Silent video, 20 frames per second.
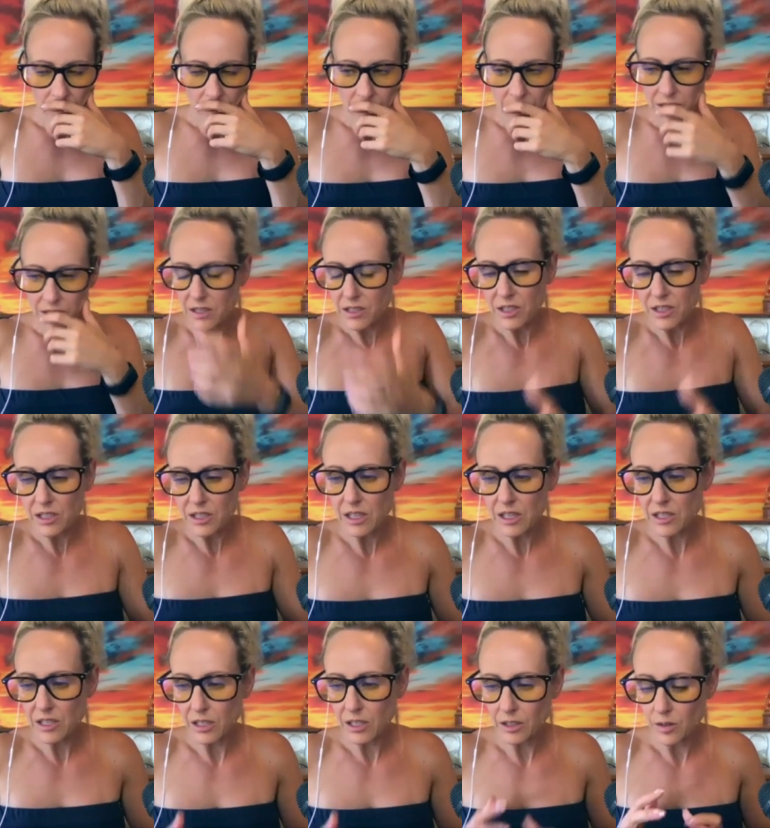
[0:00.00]
this is just
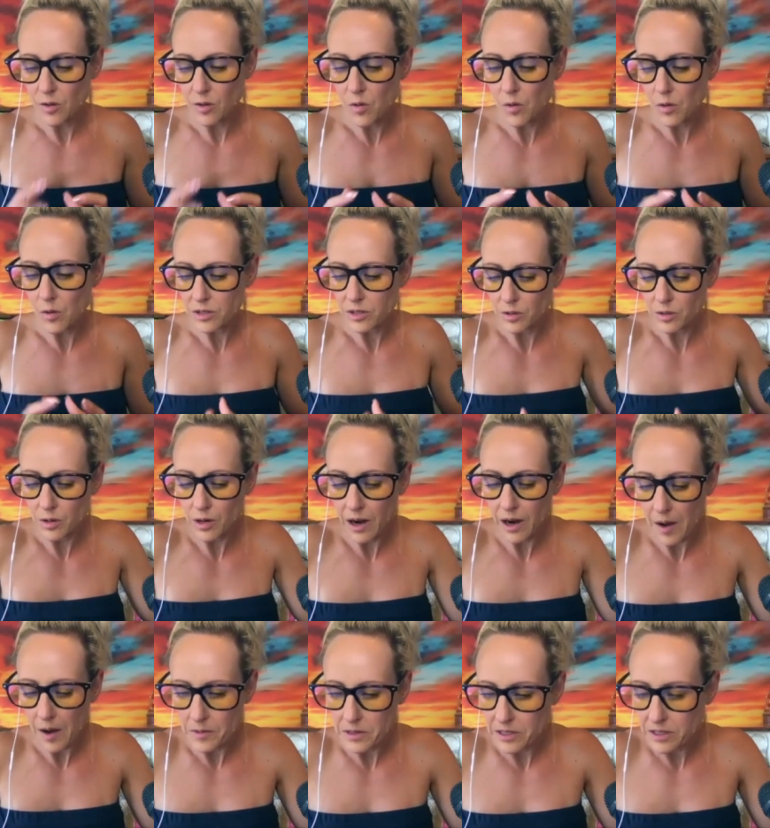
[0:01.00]
such a cool story.
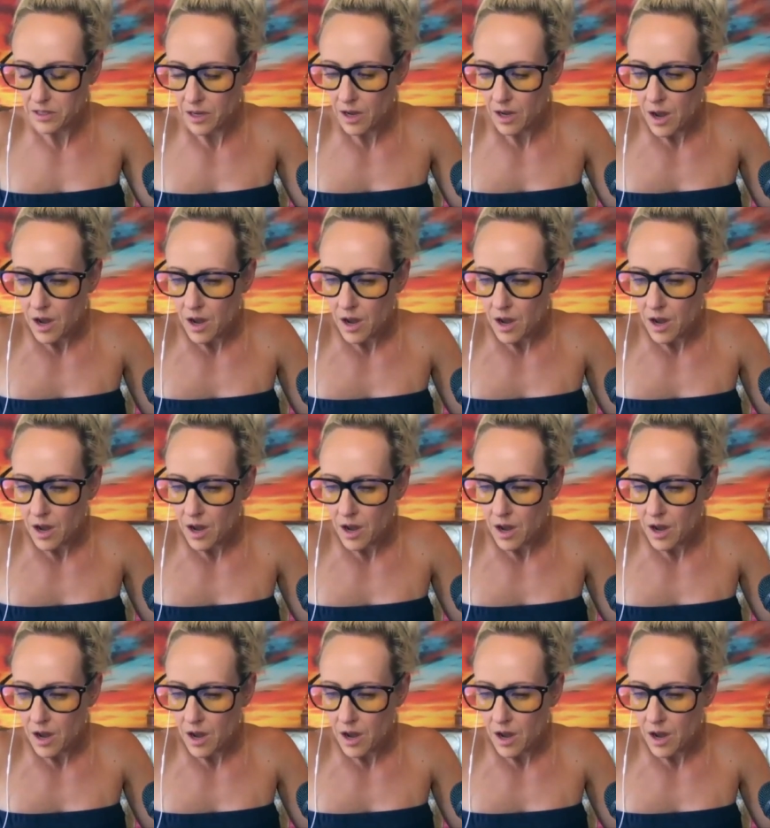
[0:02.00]
I was